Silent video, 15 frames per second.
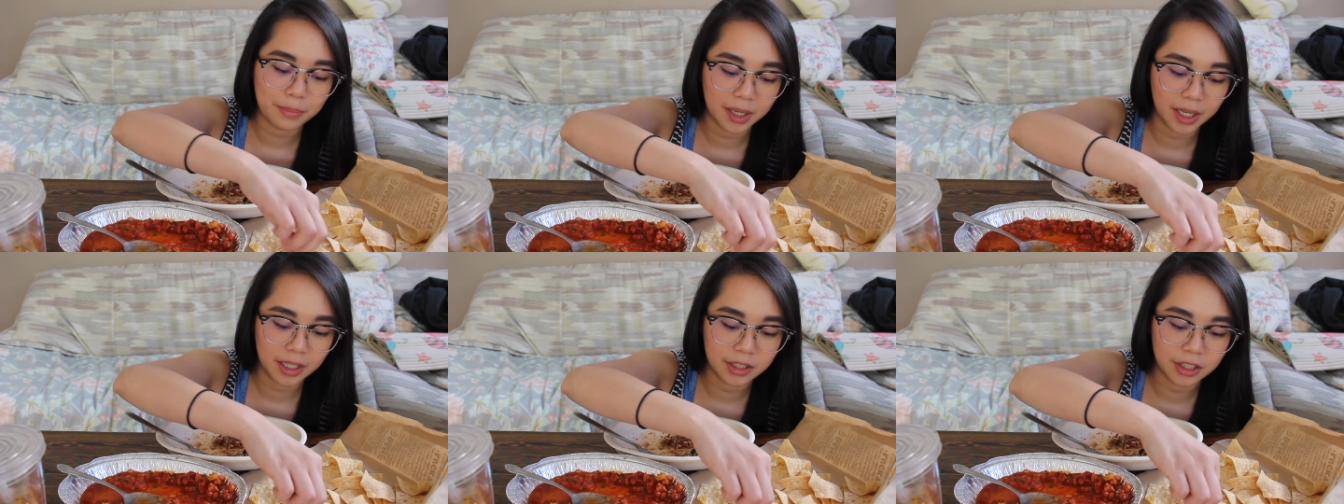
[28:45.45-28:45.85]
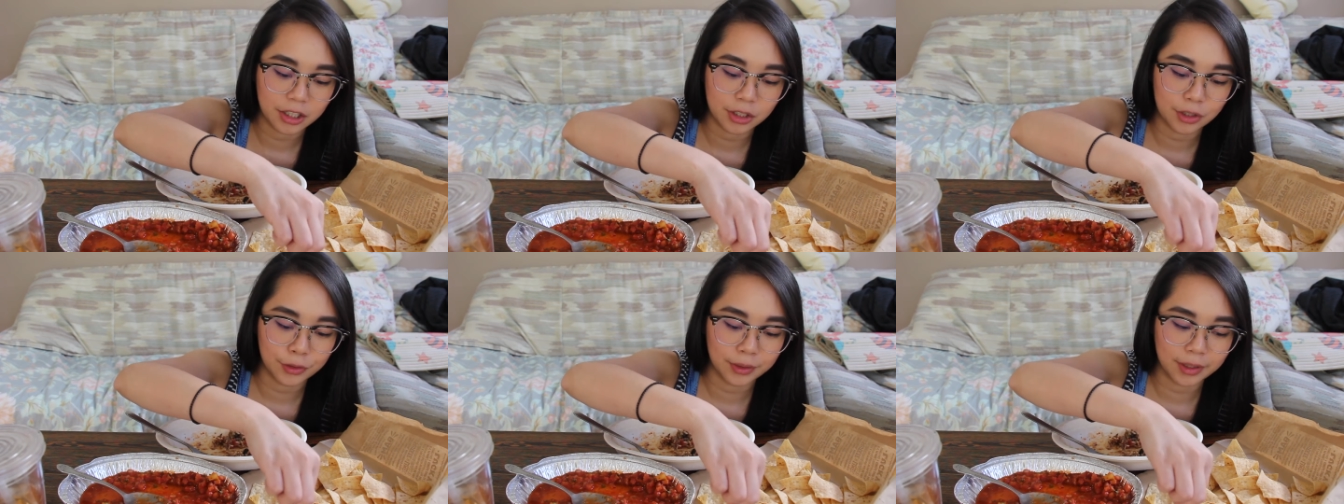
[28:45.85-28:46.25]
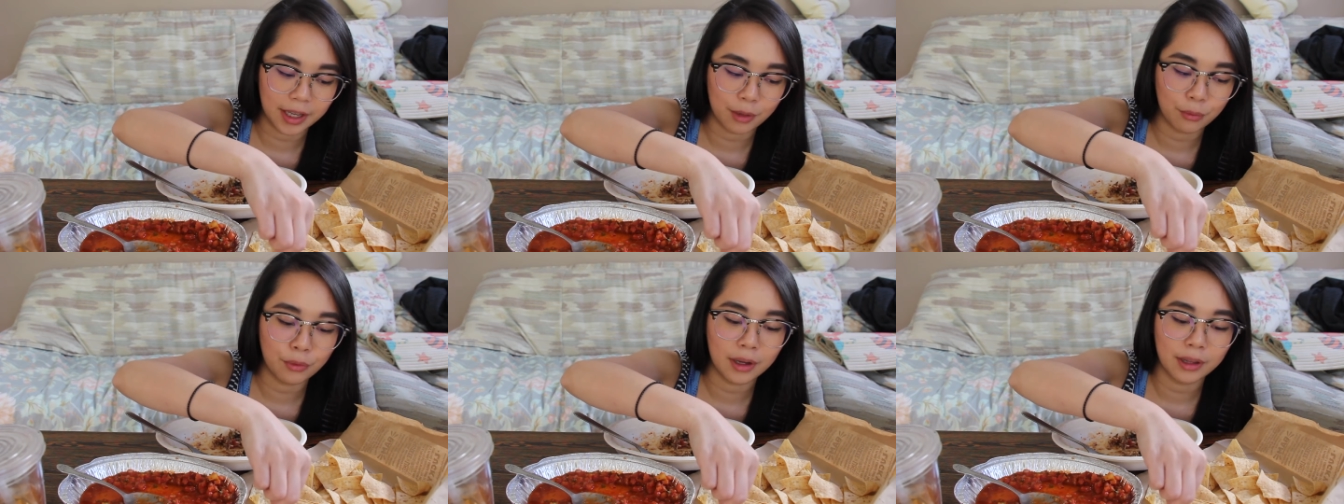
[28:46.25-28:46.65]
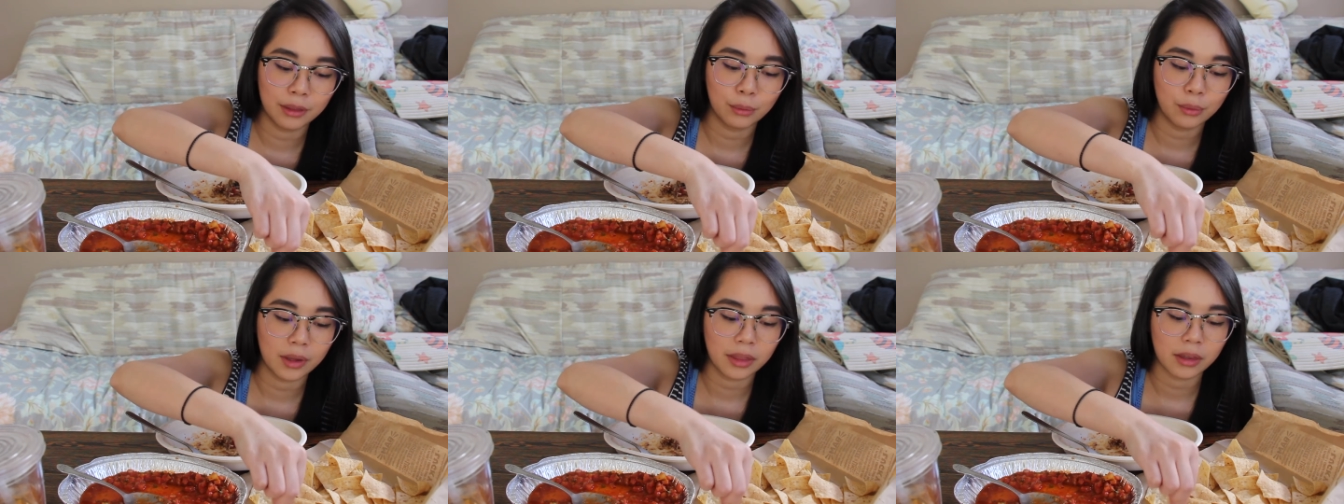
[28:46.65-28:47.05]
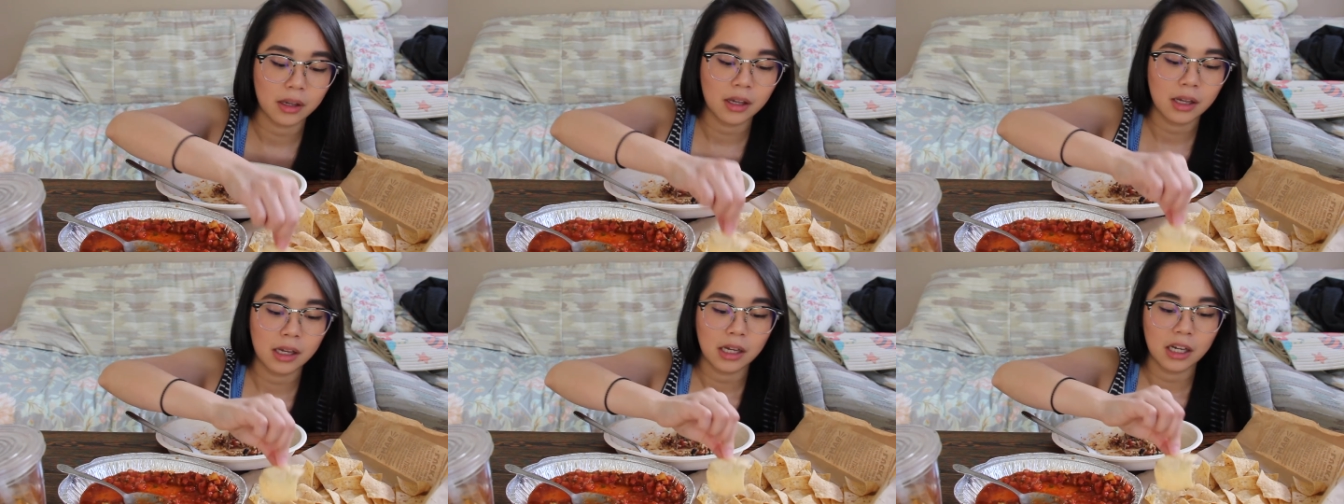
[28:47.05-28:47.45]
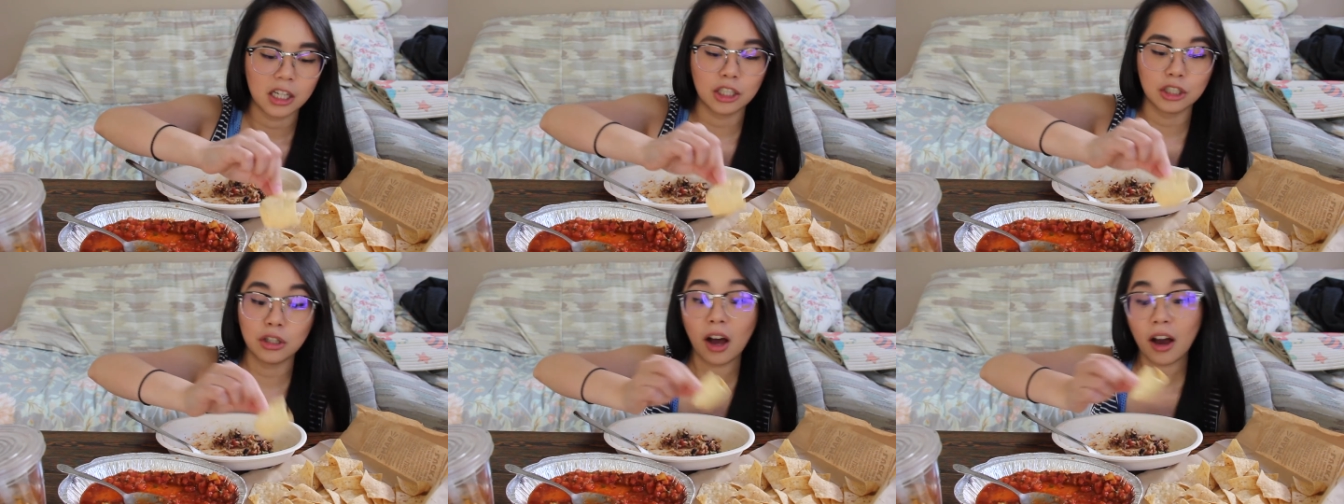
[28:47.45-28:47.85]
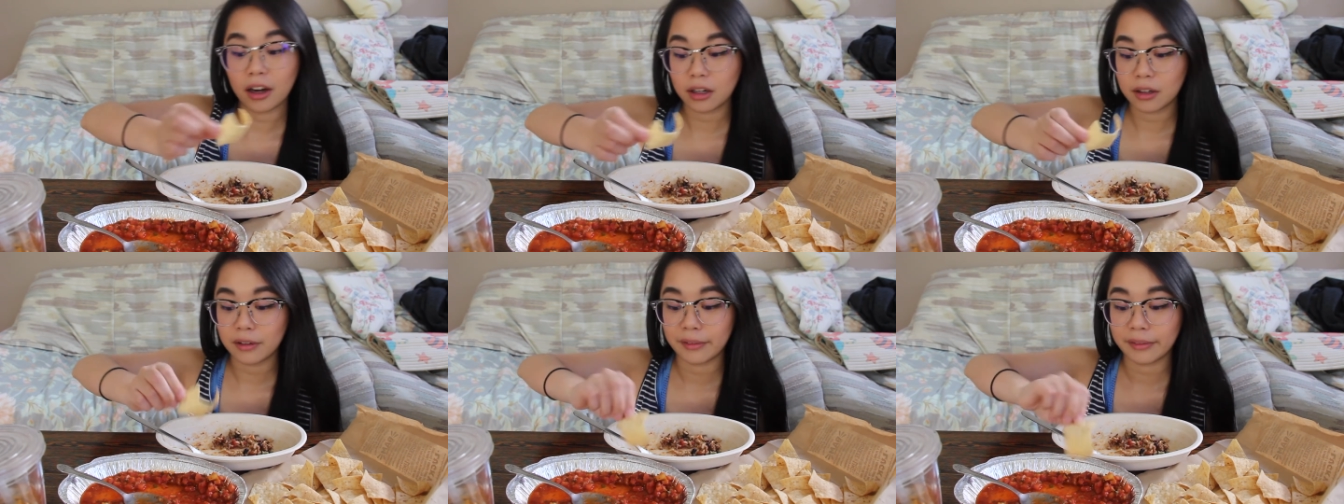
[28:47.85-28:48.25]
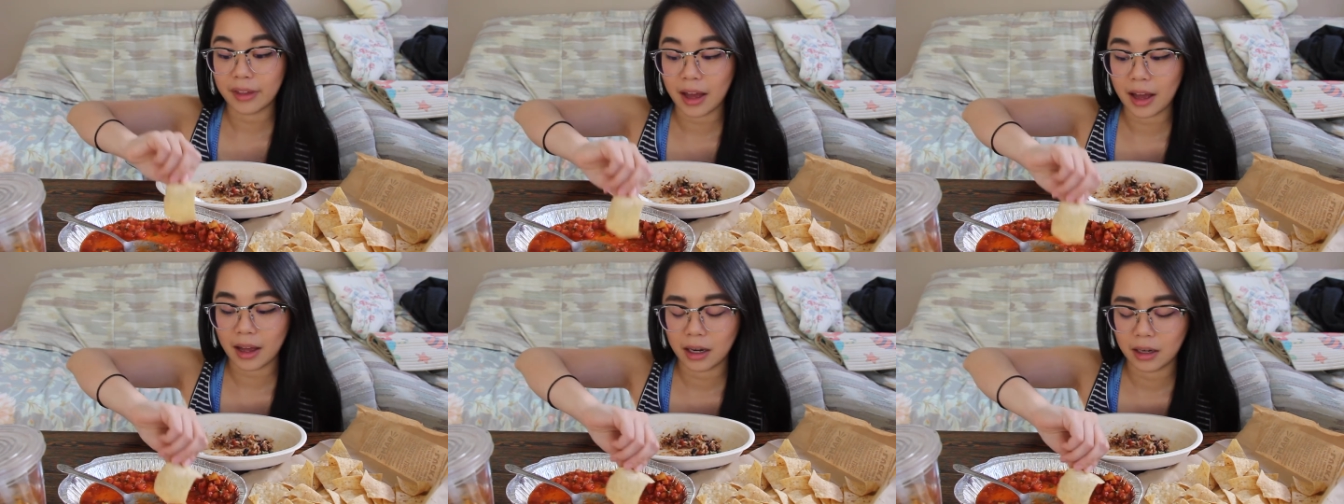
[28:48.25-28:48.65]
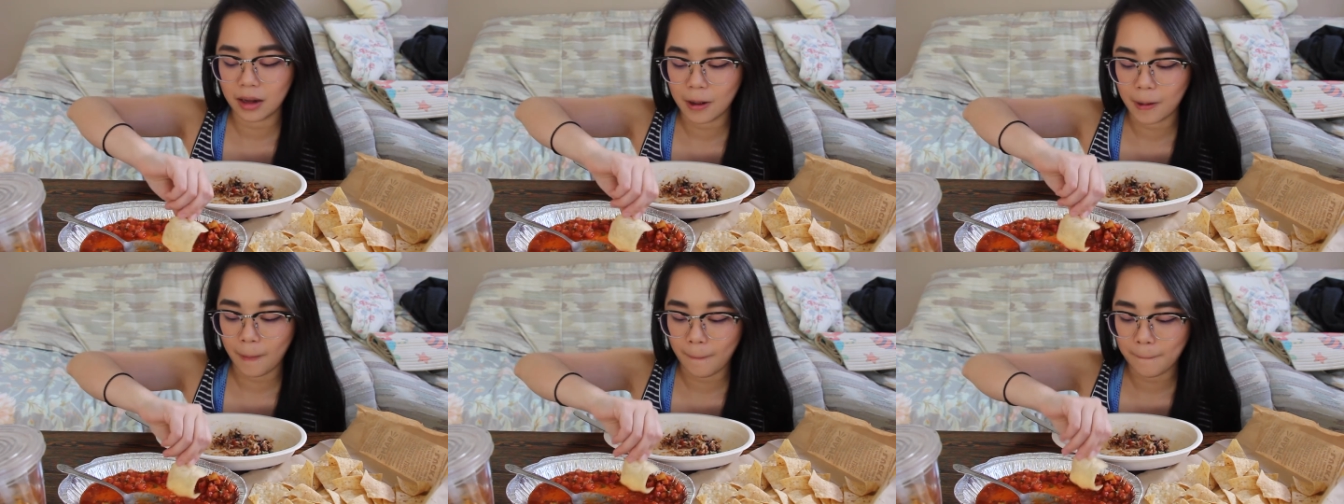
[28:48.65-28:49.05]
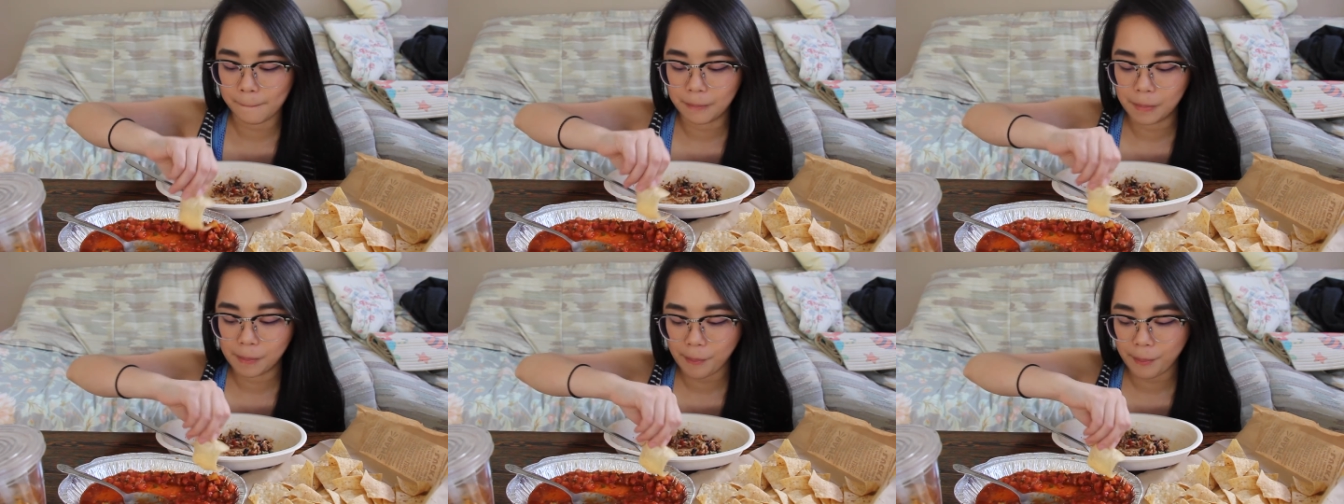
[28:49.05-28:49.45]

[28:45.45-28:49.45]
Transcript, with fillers: bites you'll get one with a lot of that um,